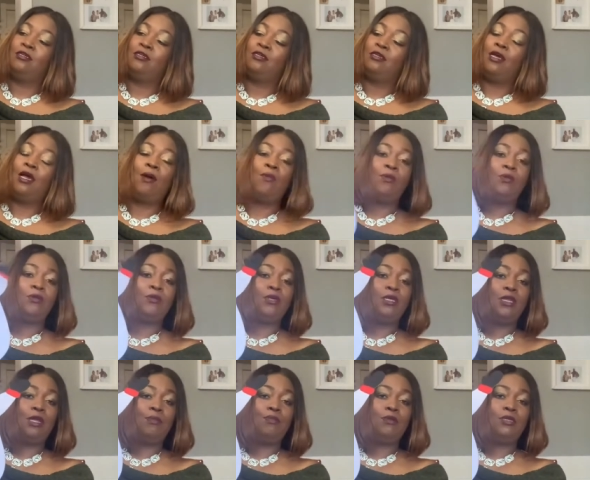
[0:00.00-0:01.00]
i wonder
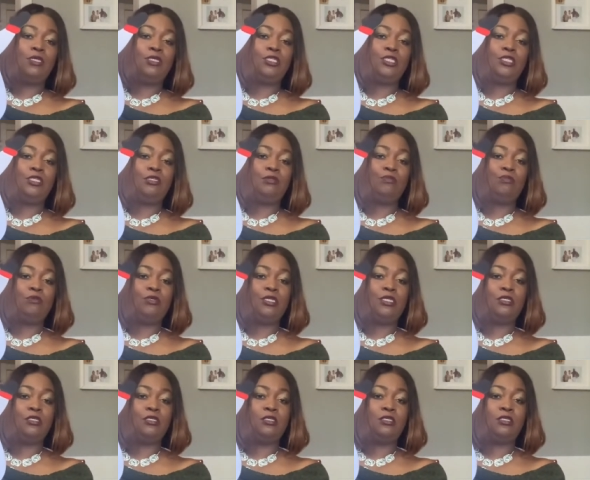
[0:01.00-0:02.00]
can i put a cheetah print
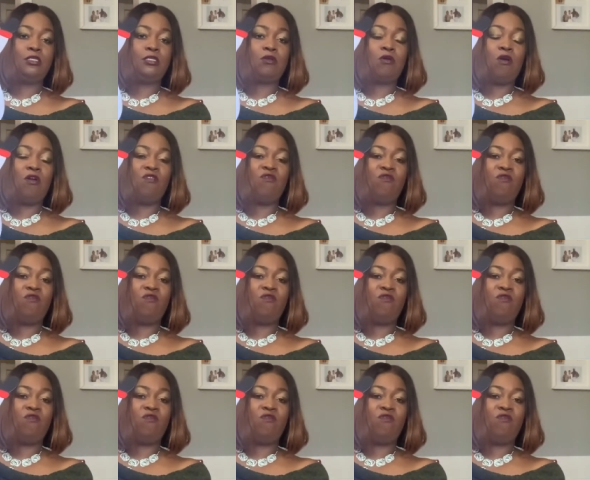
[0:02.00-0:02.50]
scarf